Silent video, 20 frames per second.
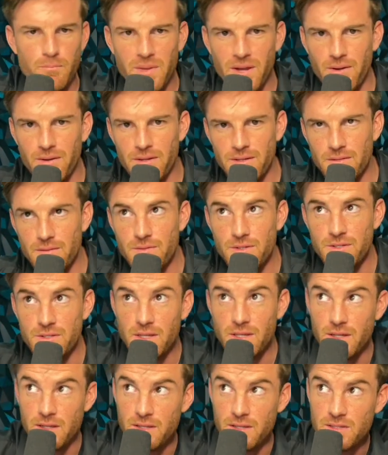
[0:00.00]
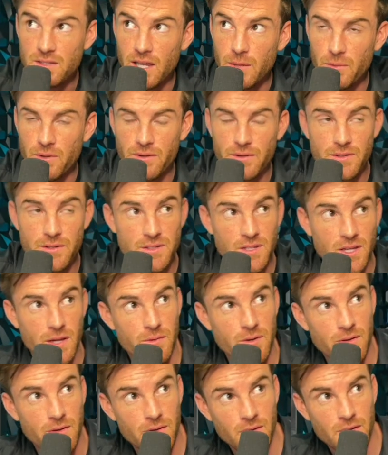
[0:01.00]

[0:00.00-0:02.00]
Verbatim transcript: Parody, just getting disclaimer, disclaimer.